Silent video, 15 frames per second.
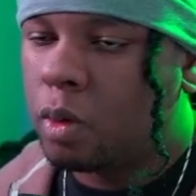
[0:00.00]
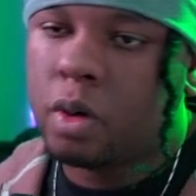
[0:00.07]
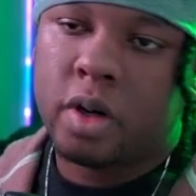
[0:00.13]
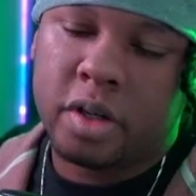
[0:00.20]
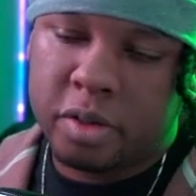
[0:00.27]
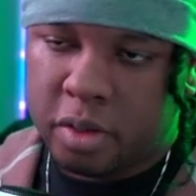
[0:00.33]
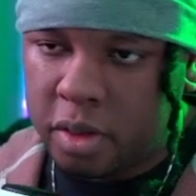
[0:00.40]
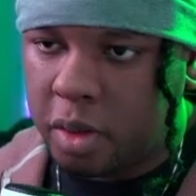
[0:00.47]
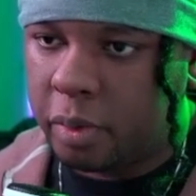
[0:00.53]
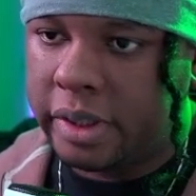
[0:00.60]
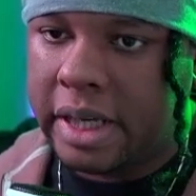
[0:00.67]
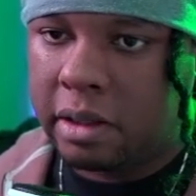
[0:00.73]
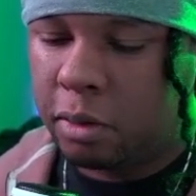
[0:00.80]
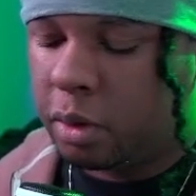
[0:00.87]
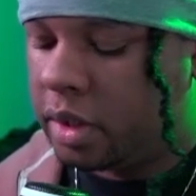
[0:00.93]
or you know, we
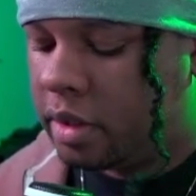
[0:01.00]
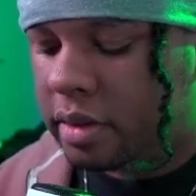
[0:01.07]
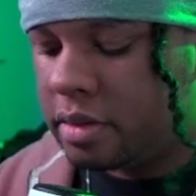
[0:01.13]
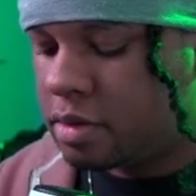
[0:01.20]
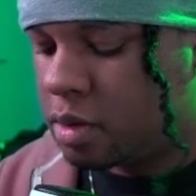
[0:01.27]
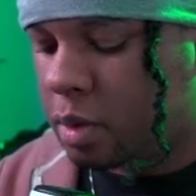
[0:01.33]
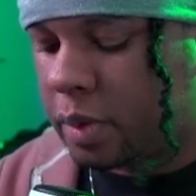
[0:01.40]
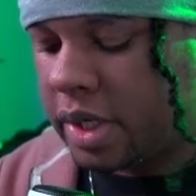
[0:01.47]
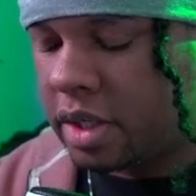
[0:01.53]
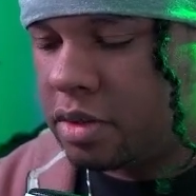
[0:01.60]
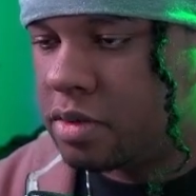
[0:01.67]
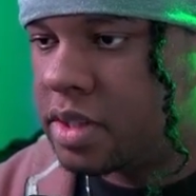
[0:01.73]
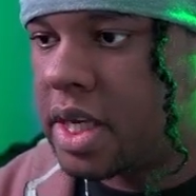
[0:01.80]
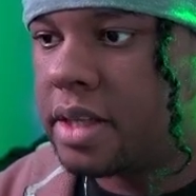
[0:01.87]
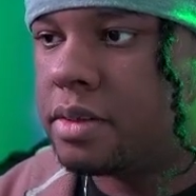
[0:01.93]
downloaded it so we can
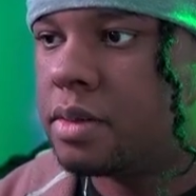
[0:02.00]
use that